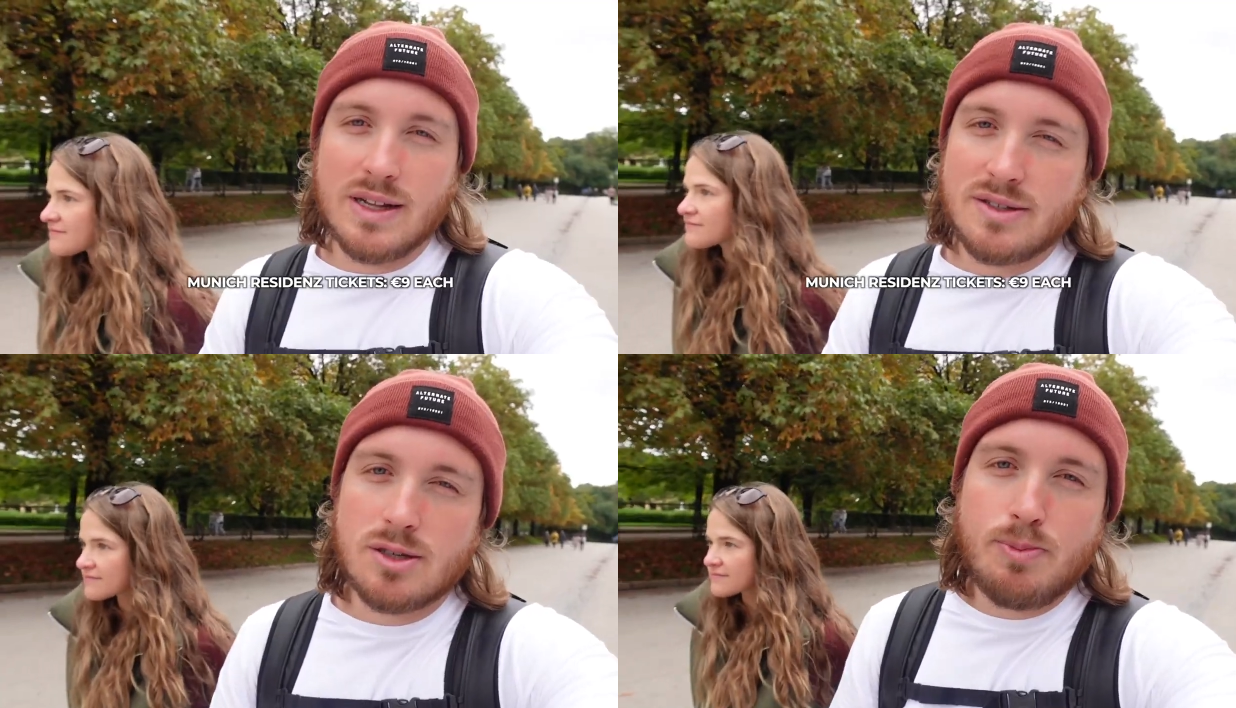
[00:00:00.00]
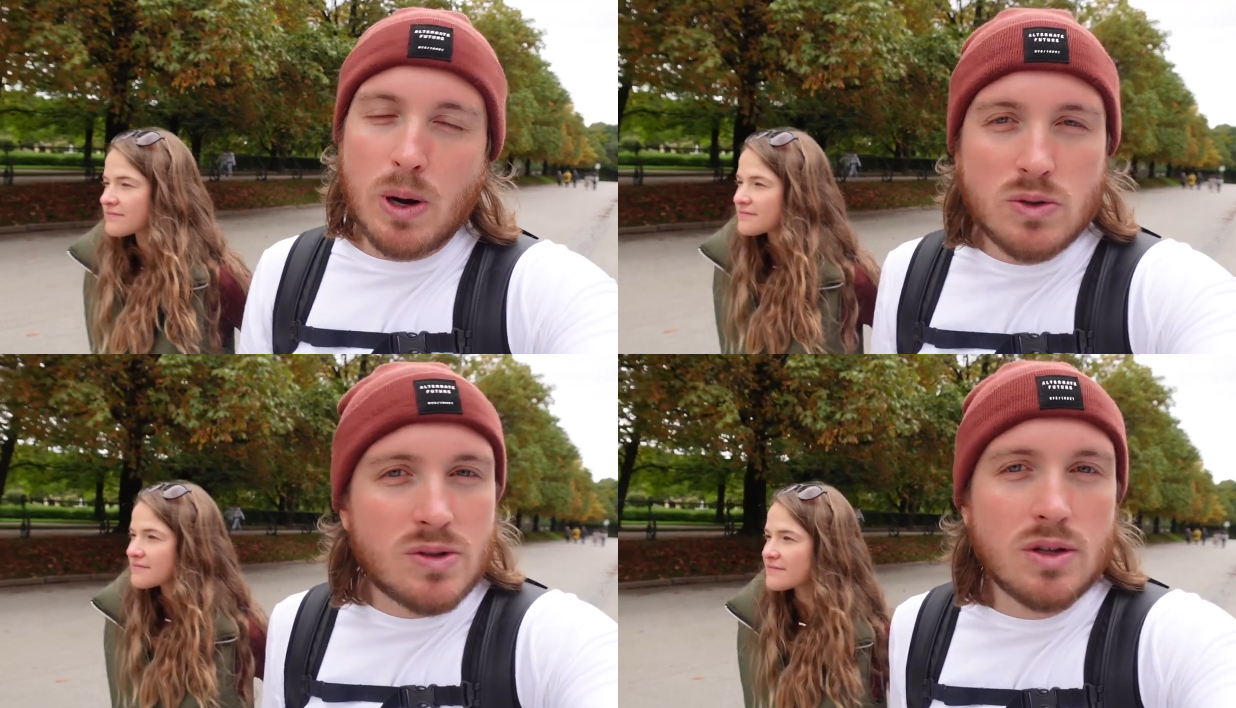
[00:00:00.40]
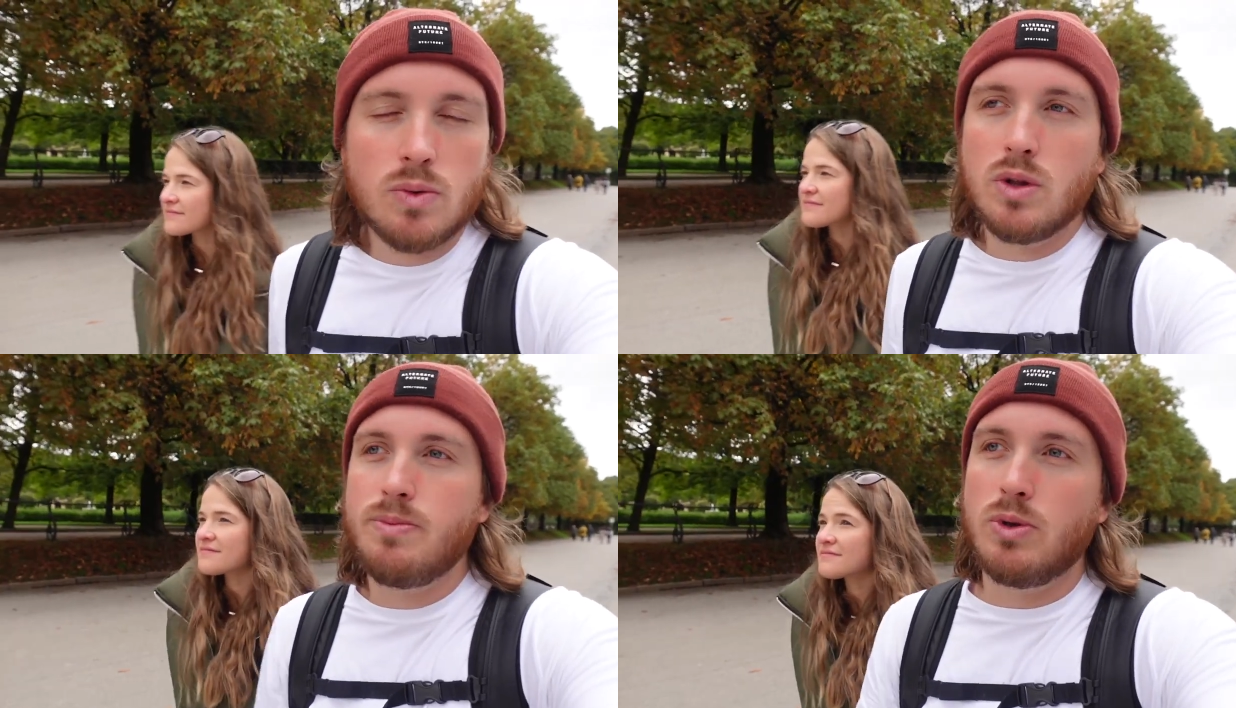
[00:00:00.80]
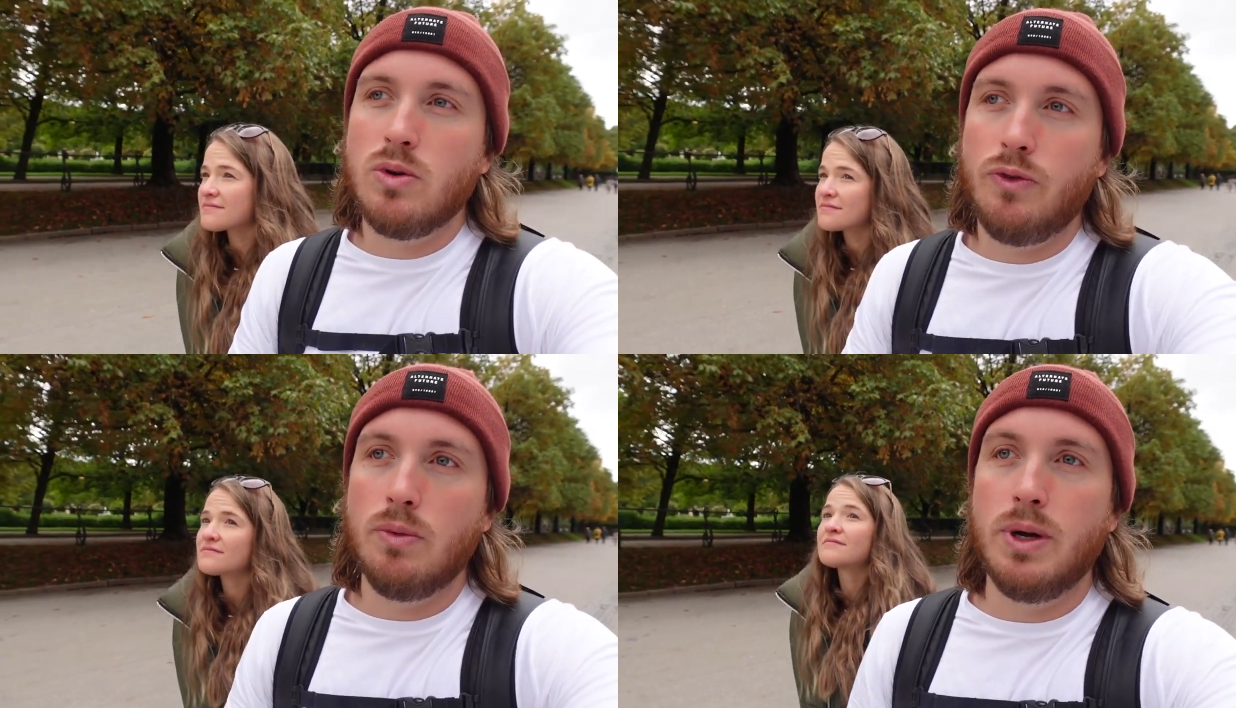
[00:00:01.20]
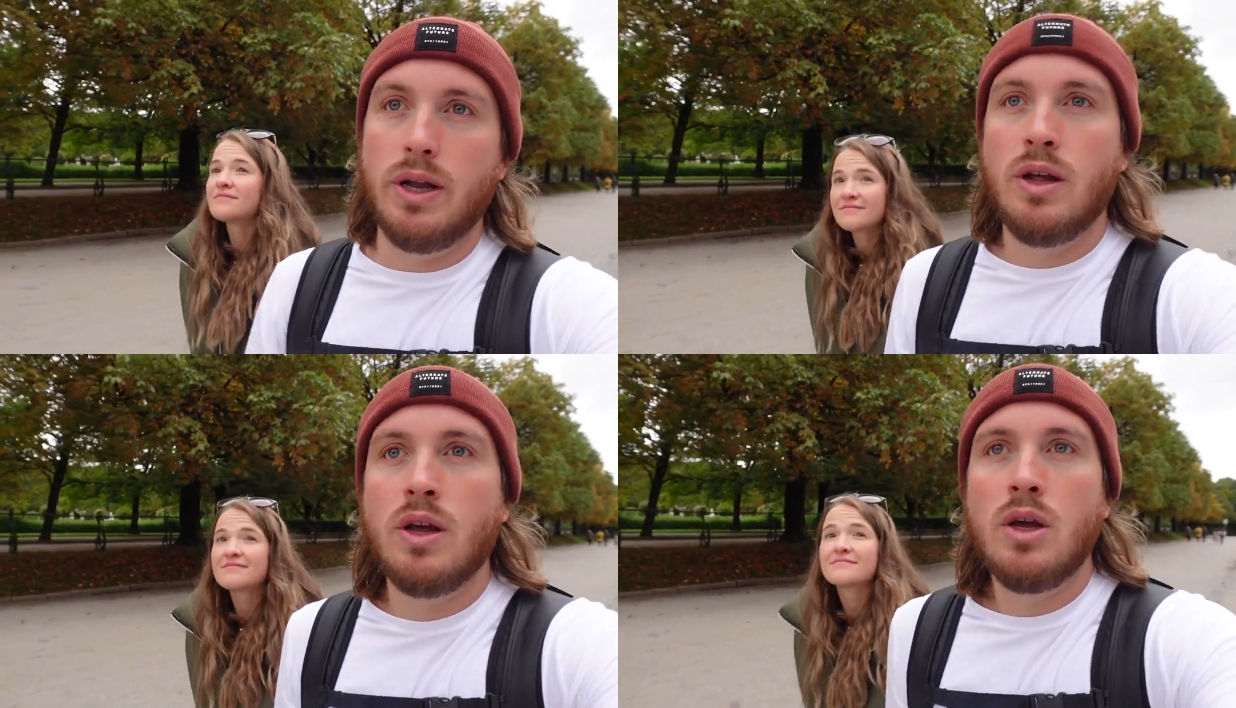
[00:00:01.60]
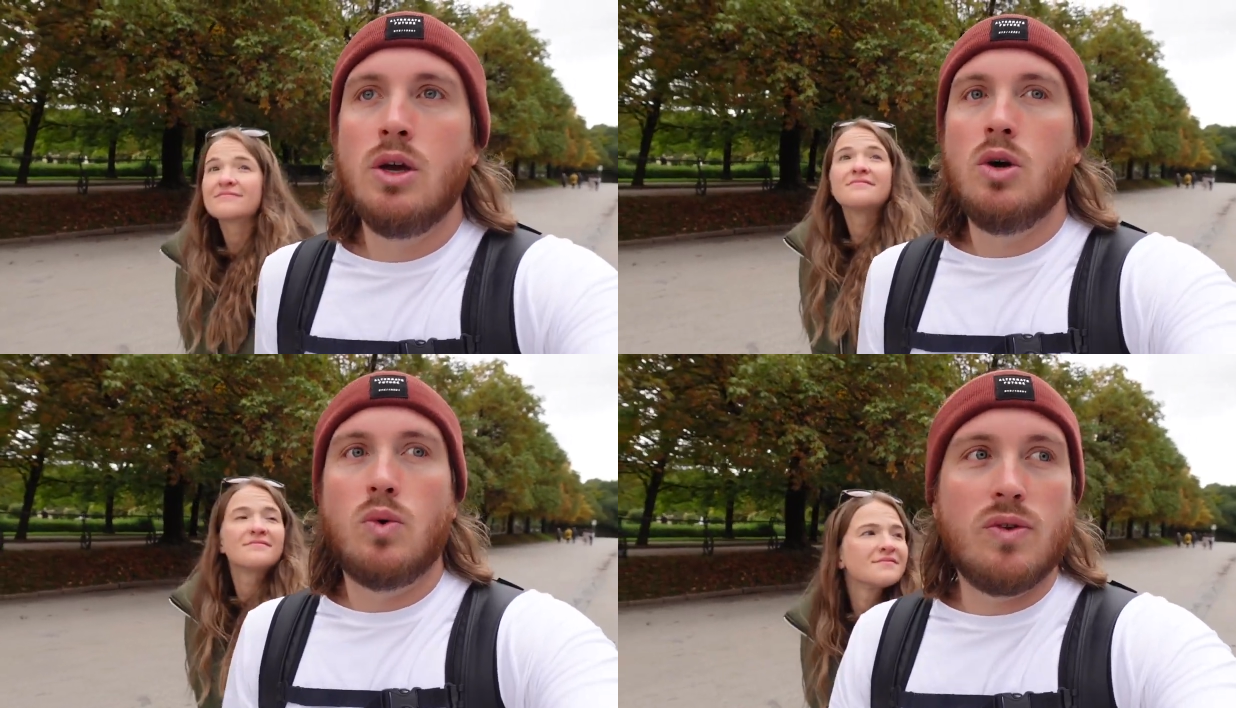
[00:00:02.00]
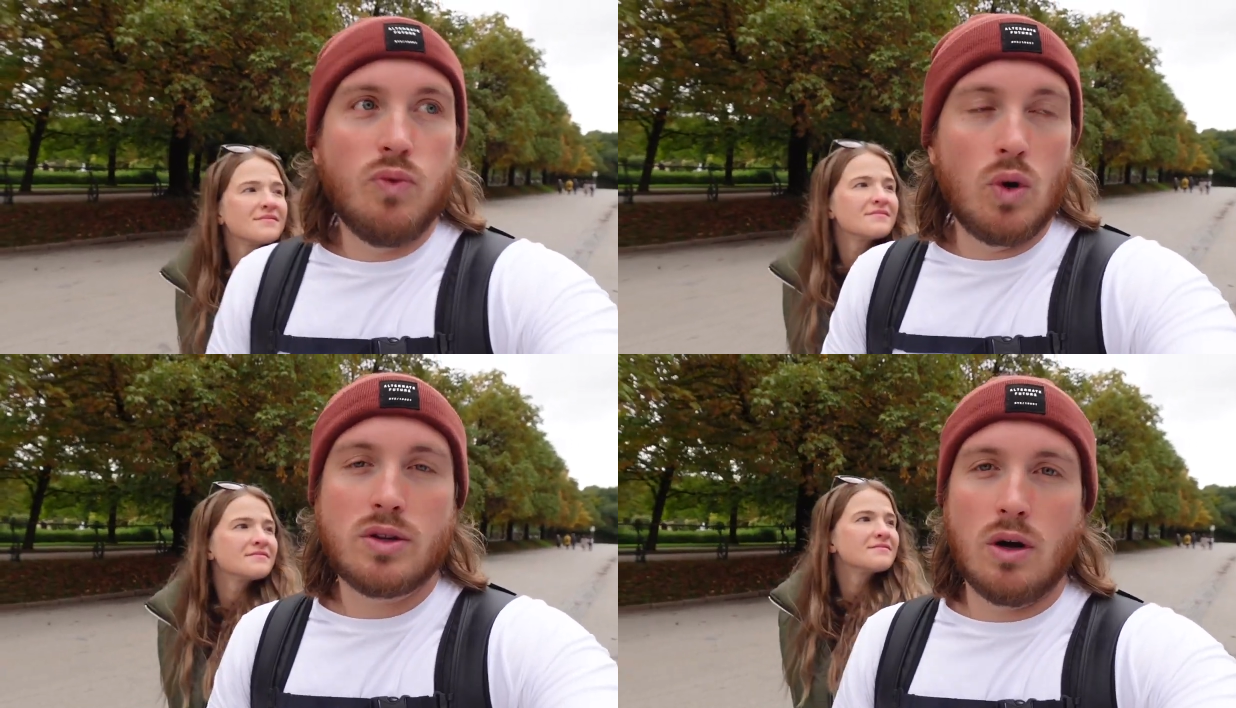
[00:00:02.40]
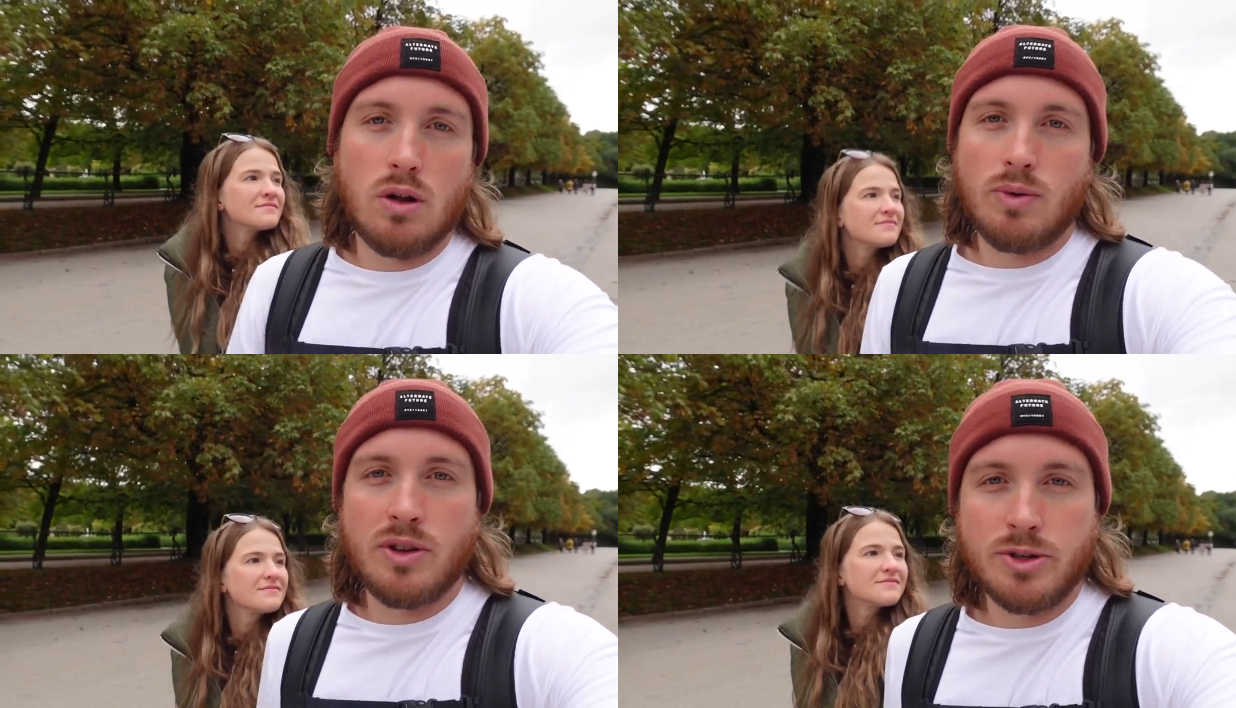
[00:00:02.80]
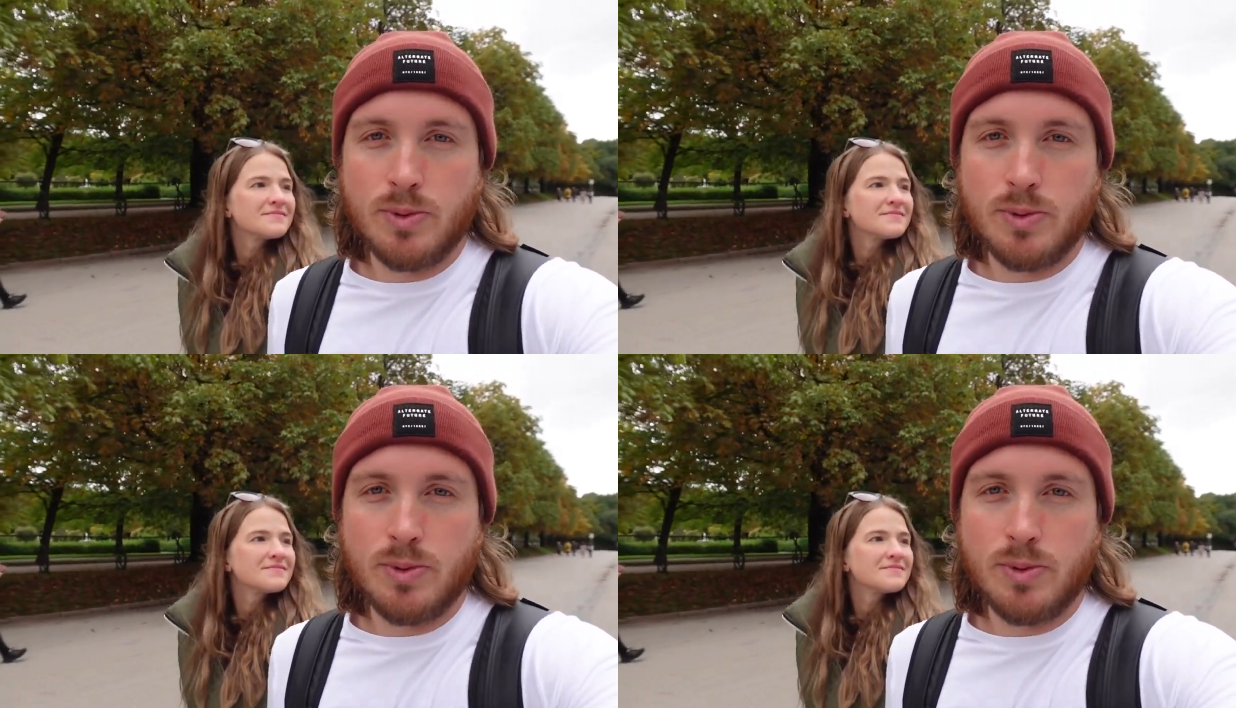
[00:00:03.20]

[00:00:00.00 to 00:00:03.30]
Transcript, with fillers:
Speaker 1: it's supposedly really beautiful, but we have walked all around this